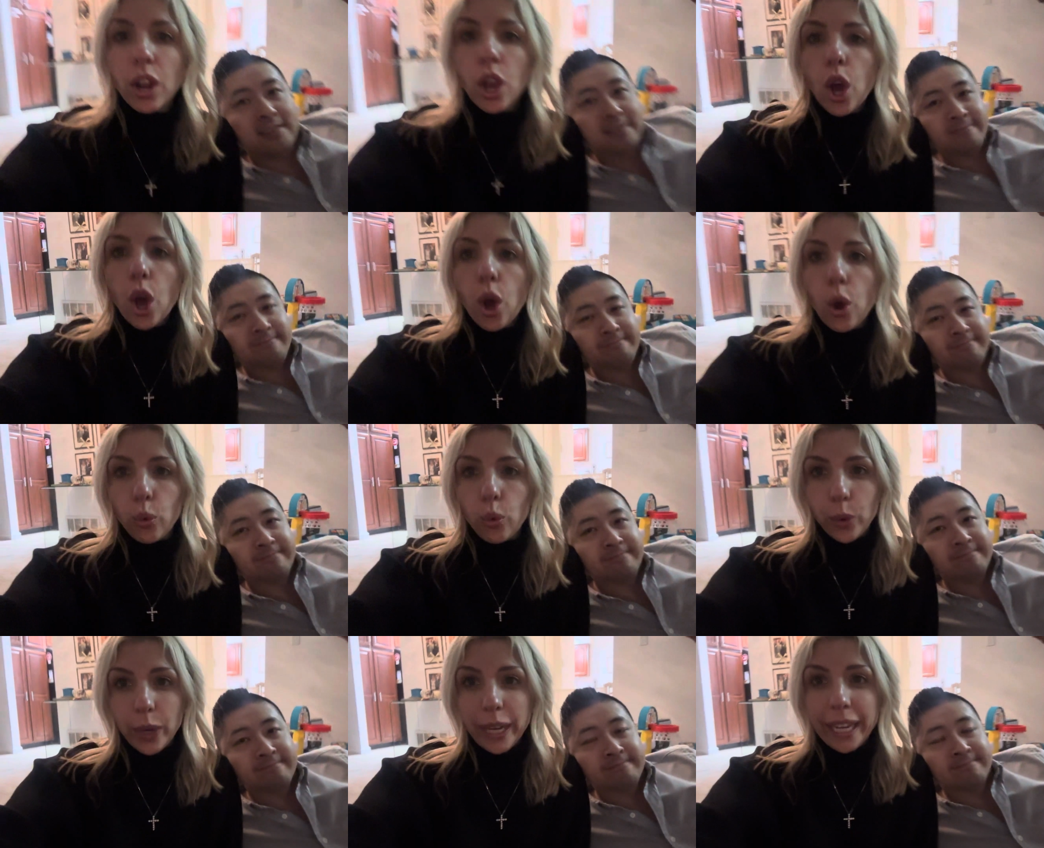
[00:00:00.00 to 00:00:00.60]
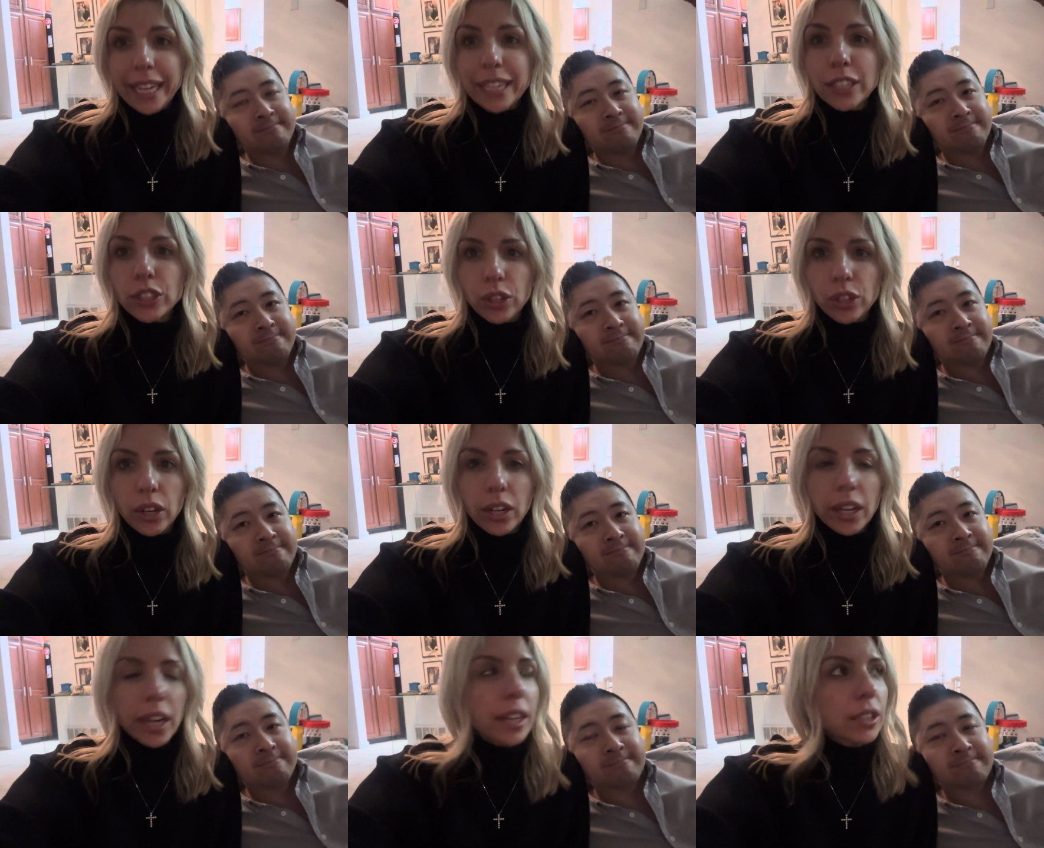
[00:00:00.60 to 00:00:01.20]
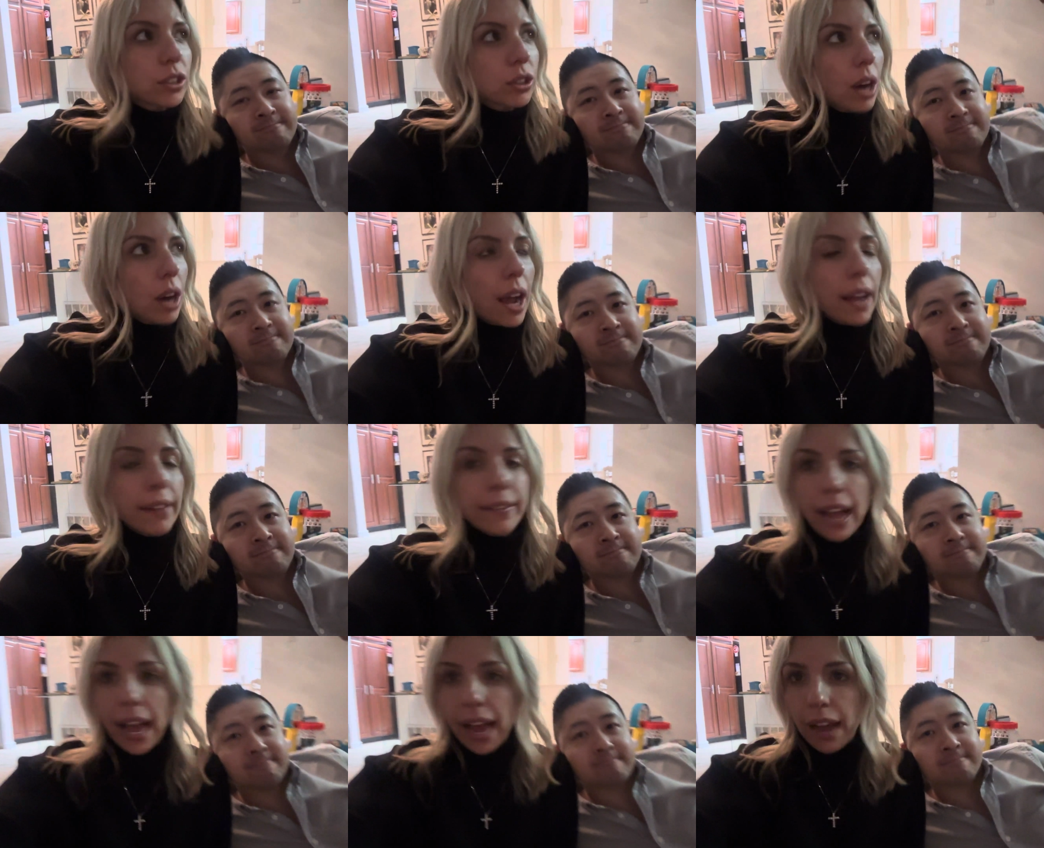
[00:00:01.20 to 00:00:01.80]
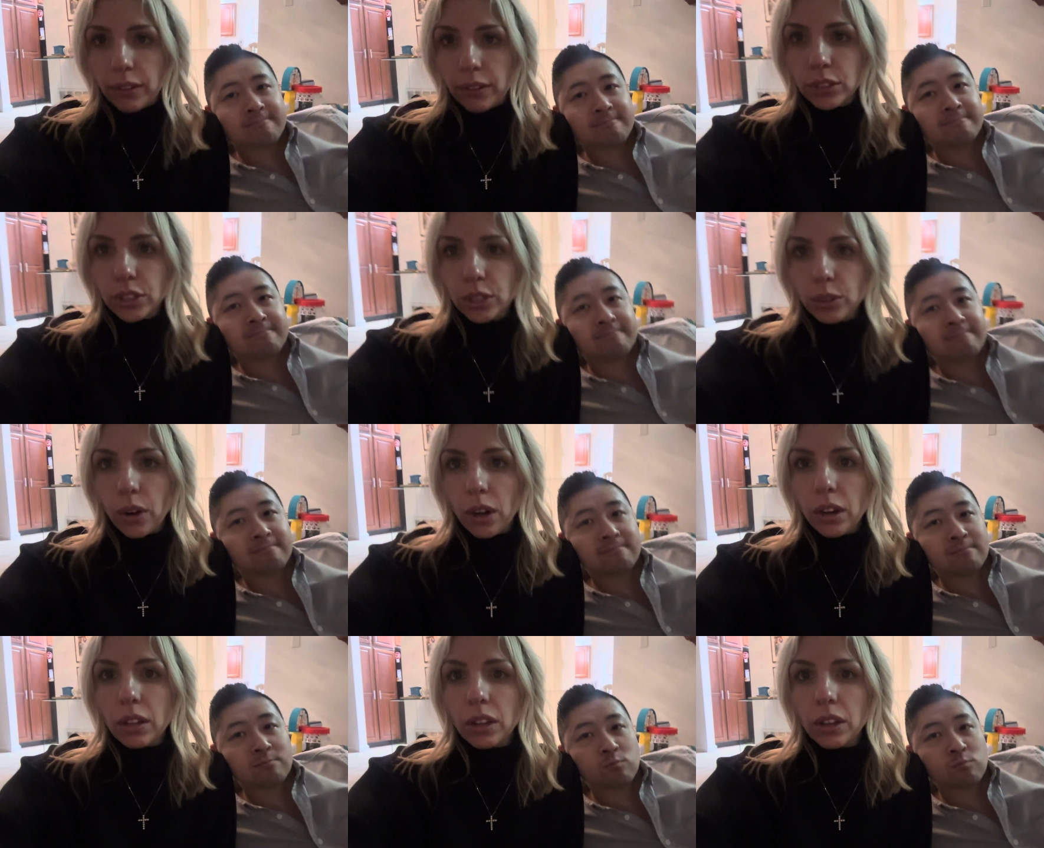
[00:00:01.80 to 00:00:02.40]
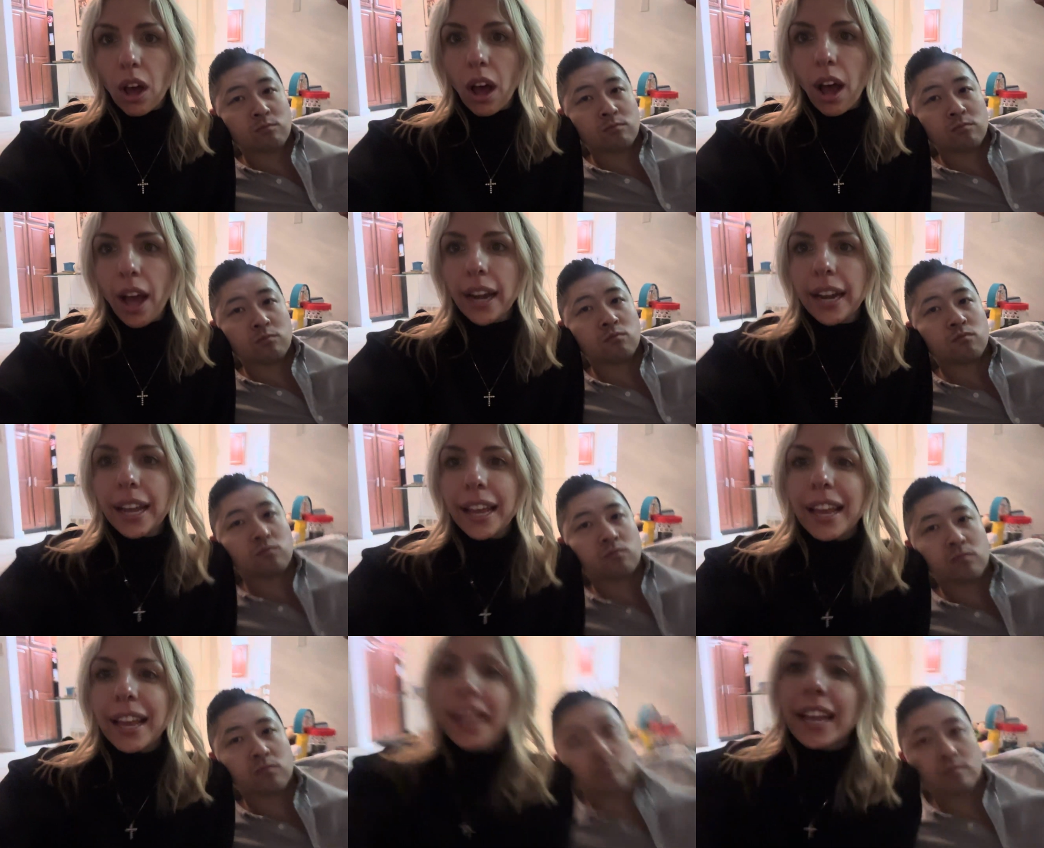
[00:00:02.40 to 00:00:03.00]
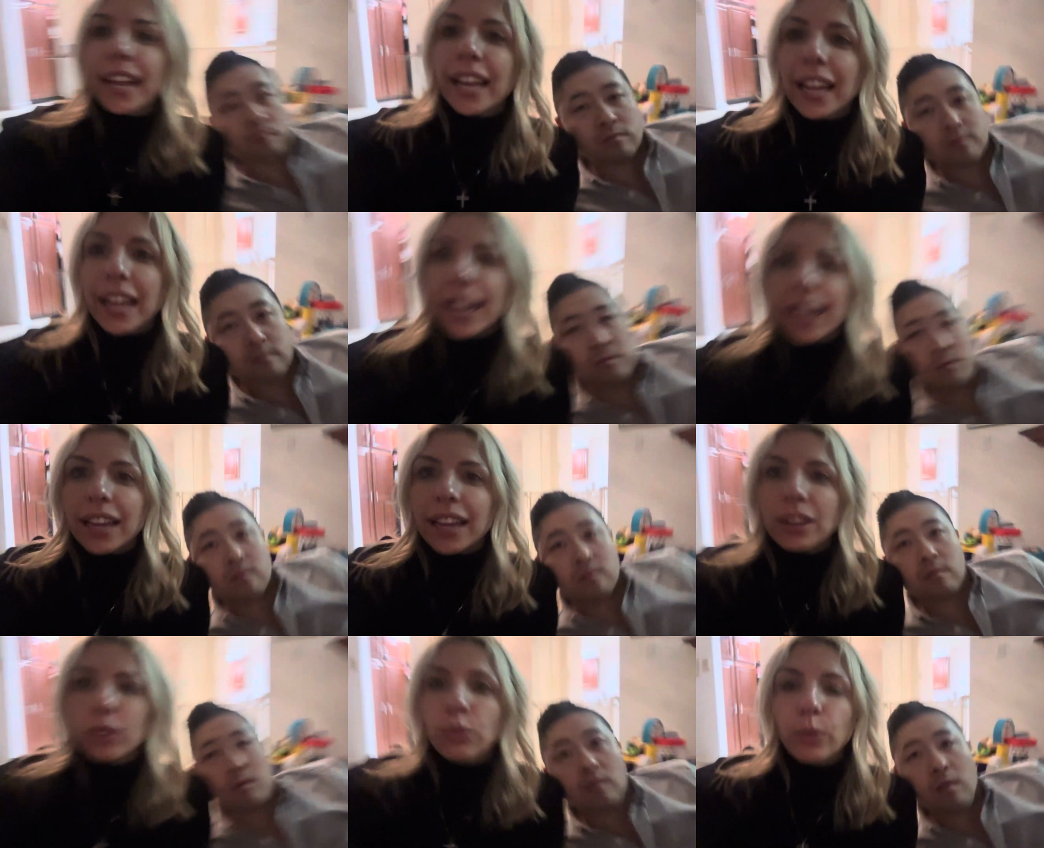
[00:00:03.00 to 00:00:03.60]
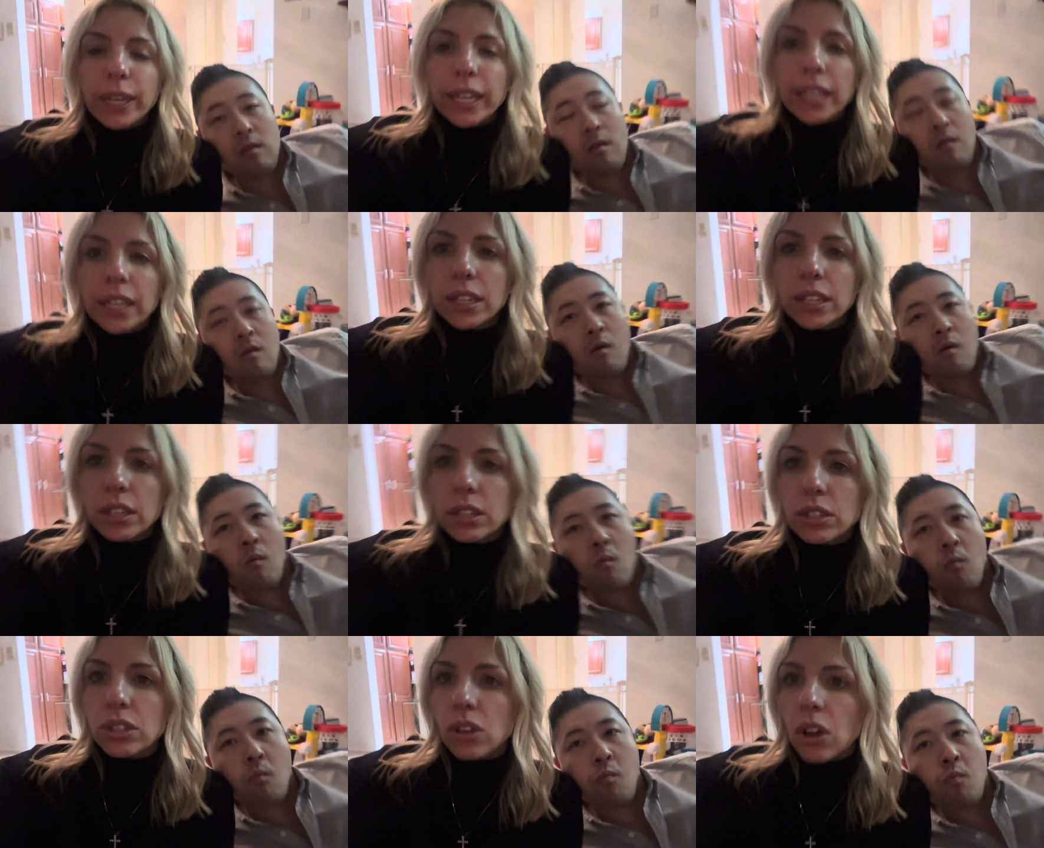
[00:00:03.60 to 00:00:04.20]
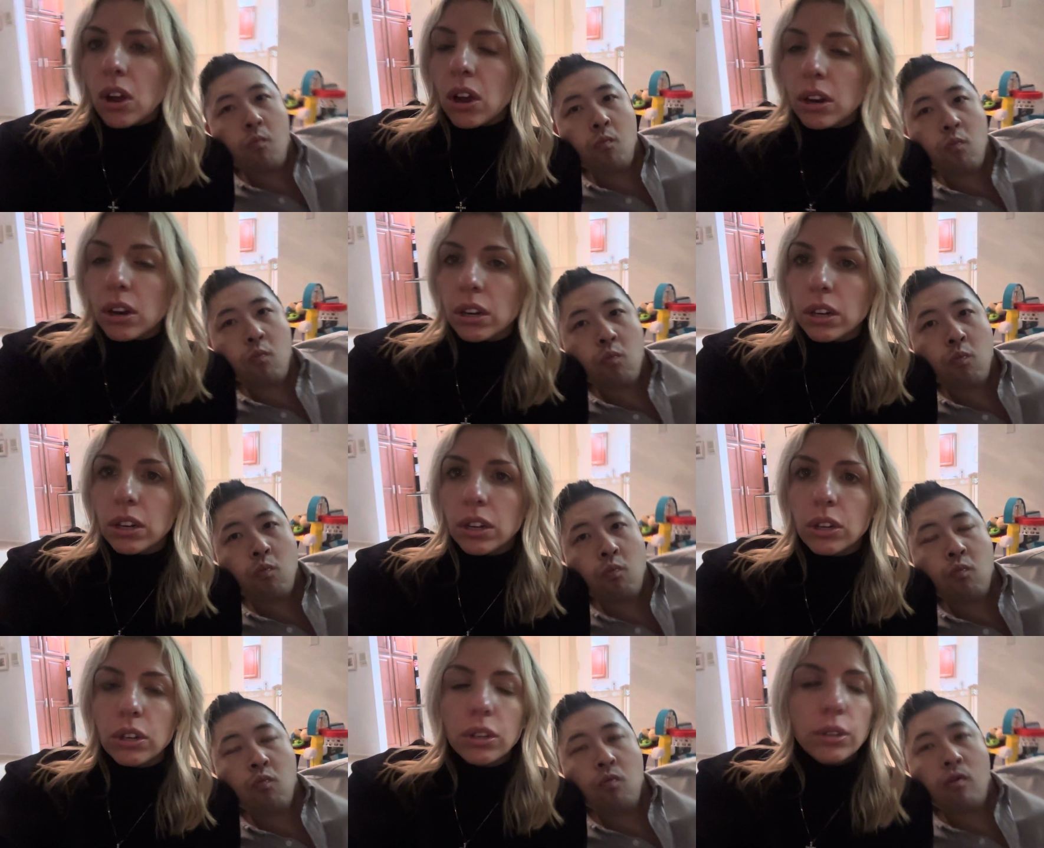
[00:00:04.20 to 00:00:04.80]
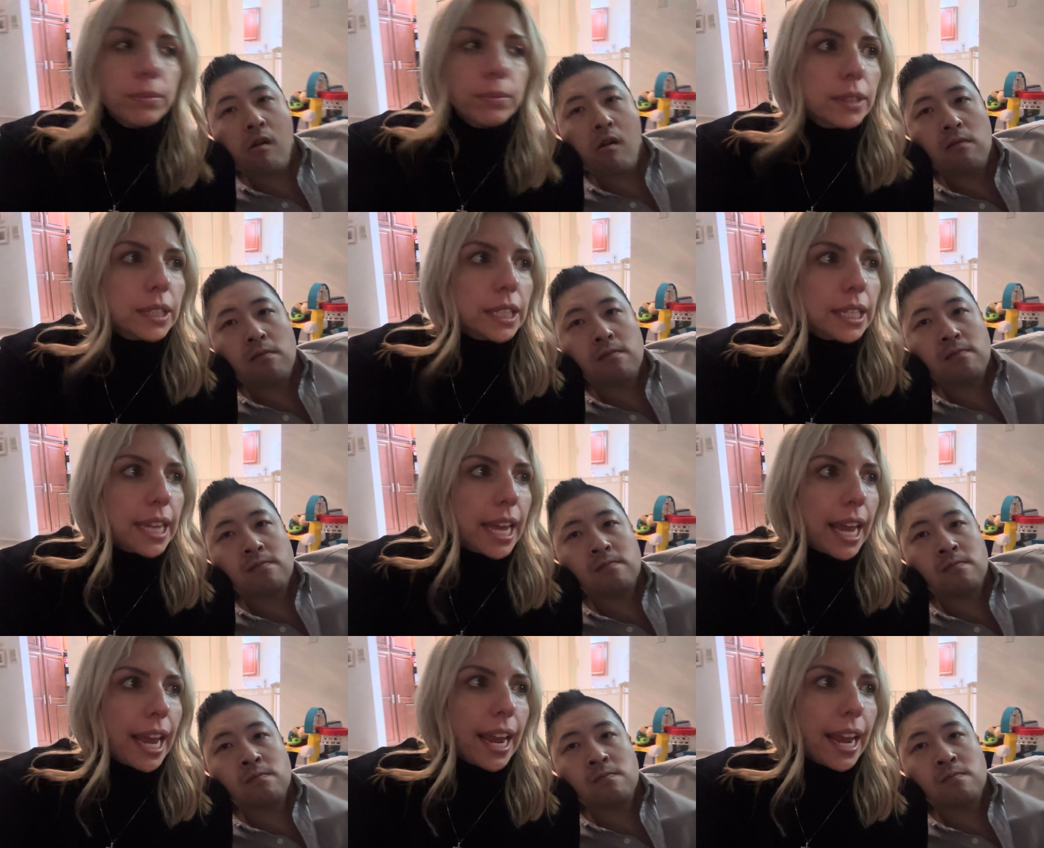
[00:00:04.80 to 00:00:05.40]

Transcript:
Speaker 1: We took a drive out to our lot and we saw our home today.